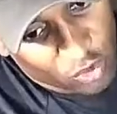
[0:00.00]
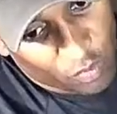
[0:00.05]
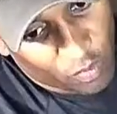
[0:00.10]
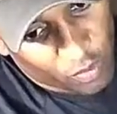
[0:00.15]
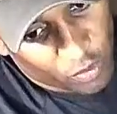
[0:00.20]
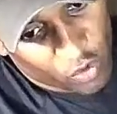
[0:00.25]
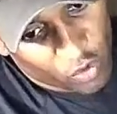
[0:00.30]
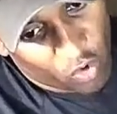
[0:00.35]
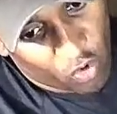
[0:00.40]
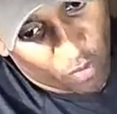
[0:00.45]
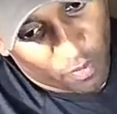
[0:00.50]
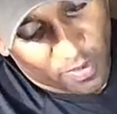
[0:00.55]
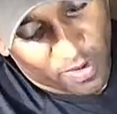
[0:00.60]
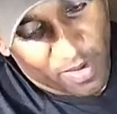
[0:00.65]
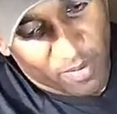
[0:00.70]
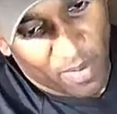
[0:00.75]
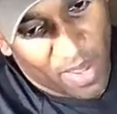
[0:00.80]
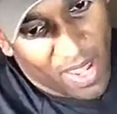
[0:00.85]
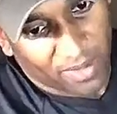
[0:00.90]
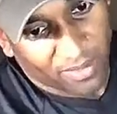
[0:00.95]
Super
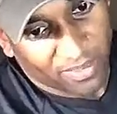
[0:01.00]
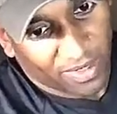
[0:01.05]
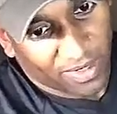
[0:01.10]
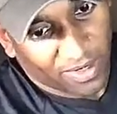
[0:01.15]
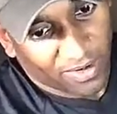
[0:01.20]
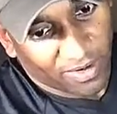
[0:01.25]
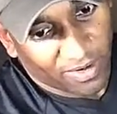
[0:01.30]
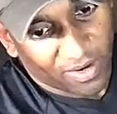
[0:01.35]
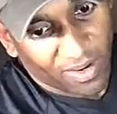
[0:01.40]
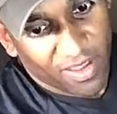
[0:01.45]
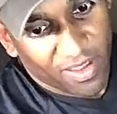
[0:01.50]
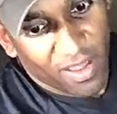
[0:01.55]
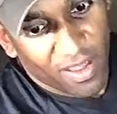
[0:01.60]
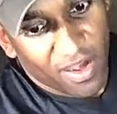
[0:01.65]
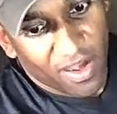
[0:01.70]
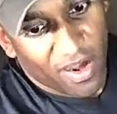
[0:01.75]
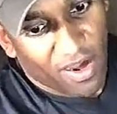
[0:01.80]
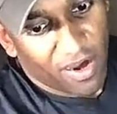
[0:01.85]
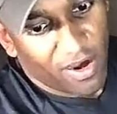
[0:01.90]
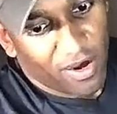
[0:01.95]
Scorpion back there,
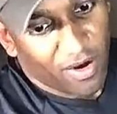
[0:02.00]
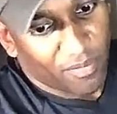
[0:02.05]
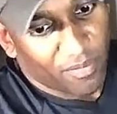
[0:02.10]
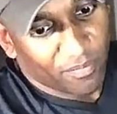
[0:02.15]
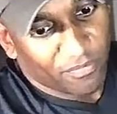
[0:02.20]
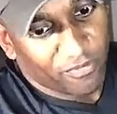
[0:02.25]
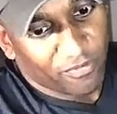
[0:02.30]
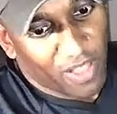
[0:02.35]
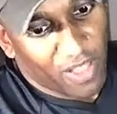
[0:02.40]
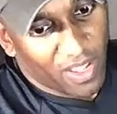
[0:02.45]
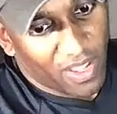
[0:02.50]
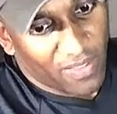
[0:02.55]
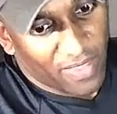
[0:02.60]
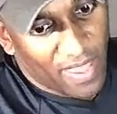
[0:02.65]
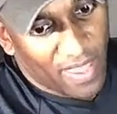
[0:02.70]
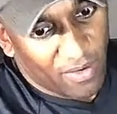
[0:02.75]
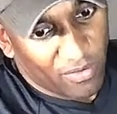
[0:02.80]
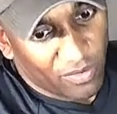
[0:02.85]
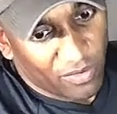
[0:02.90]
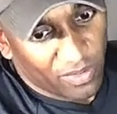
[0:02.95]
flying
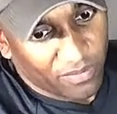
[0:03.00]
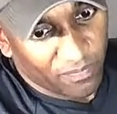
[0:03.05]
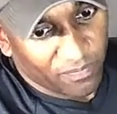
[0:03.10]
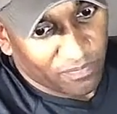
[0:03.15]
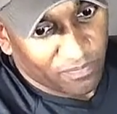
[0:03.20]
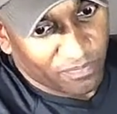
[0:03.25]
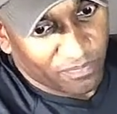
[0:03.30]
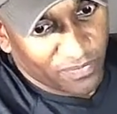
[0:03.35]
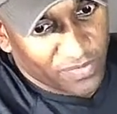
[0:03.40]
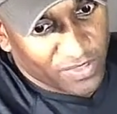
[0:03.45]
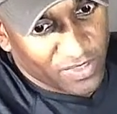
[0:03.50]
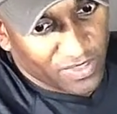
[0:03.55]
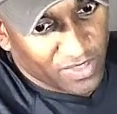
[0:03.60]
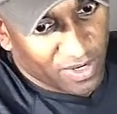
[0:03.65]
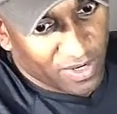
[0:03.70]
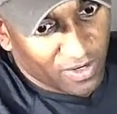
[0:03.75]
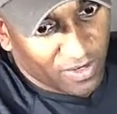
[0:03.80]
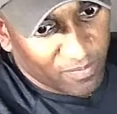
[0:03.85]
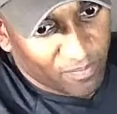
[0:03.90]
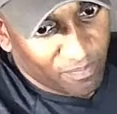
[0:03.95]
that one.
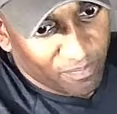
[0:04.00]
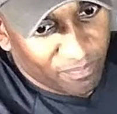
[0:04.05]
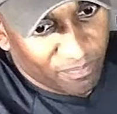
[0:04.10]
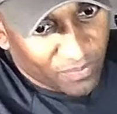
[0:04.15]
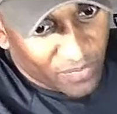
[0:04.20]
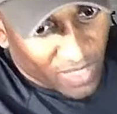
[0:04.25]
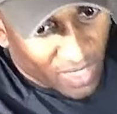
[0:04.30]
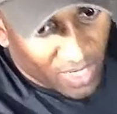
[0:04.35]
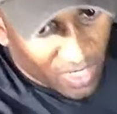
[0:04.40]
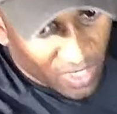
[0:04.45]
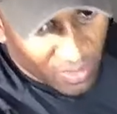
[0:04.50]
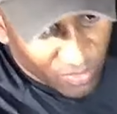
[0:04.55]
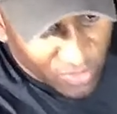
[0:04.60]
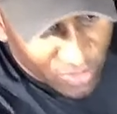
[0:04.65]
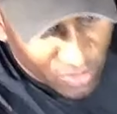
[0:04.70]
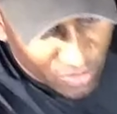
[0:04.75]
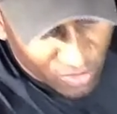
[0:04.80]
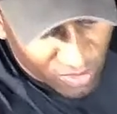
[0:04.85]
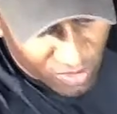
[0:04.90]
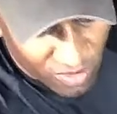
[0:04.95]
So, hey,
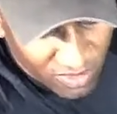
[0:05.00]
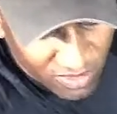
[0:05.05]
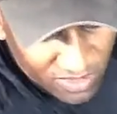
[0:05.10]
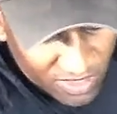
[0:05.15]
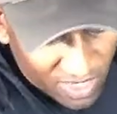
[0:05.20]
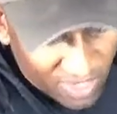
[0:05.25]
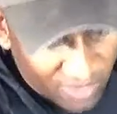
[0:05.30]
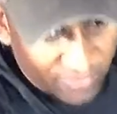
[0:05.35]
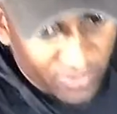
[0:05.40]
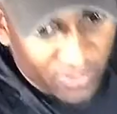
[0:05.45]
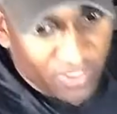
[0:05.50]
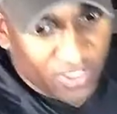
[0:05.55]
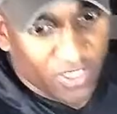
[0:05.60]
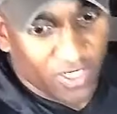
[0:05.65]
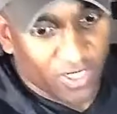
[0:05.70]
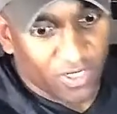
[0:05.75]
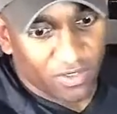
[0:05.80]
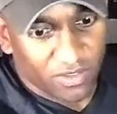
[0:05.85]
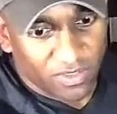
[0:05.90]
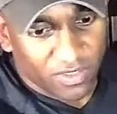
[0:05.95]
what's going on, David
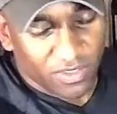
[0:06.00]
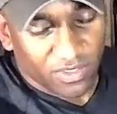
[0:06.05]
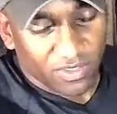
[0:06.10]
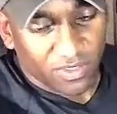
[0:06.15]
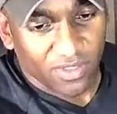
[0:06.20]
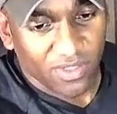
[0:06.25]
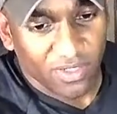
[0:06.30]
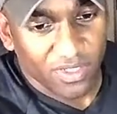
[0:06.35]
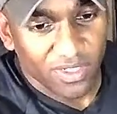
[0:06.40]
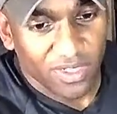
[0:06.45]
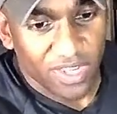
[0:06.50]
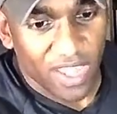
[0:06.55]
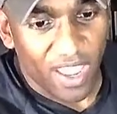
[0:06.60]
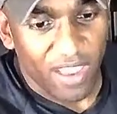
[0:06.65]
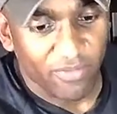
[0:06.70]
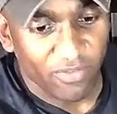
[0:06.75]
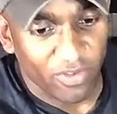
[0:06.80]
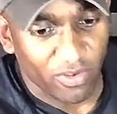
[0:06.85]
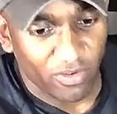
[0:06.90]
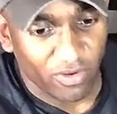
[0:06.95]
Childs? Good to
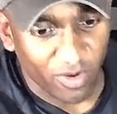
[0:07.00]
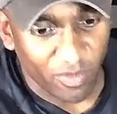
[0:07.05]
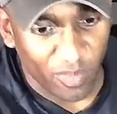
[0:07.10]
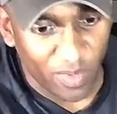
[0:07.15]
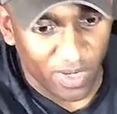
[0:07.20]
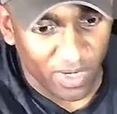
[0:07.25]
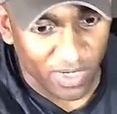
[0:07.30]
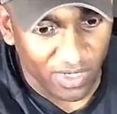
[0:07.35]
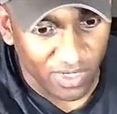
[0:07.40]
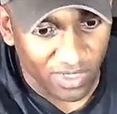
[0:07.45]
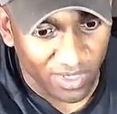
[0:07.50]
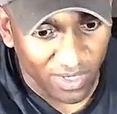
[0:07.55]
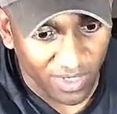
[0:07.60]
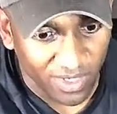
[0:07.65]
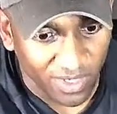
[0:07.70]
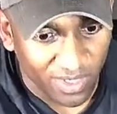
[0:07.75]
have you on here, buddy.